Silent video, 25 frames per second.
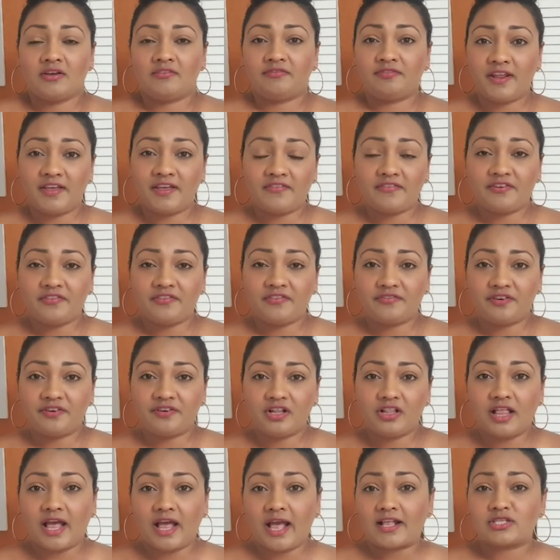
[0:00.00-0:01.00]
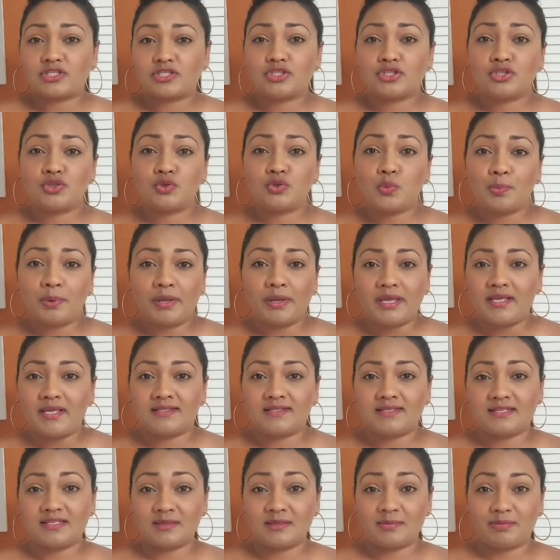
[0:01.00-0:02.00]
flavorful and super
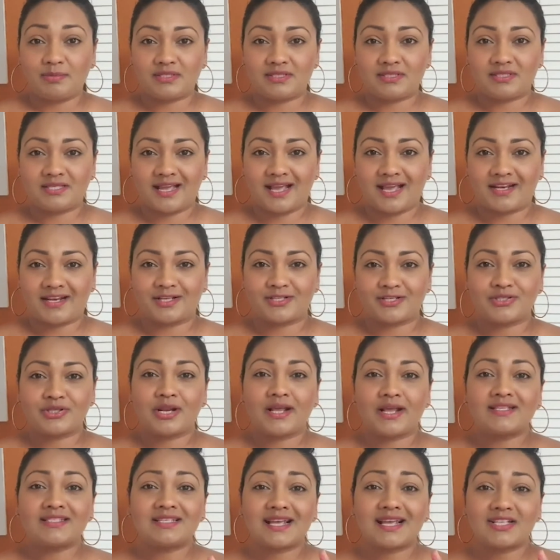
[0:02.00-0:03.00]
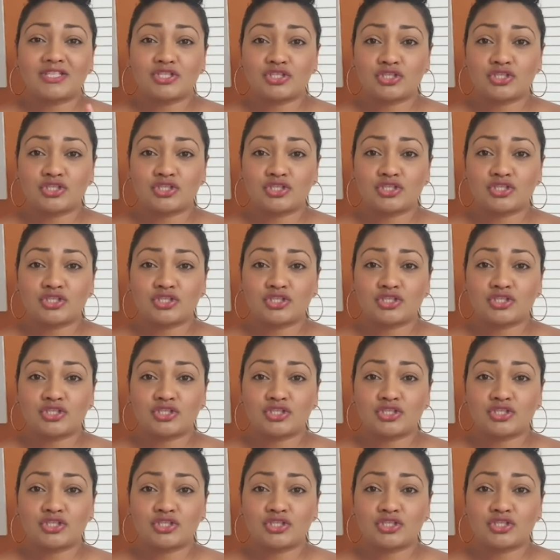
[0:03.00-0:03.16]
easy to put together. So let's get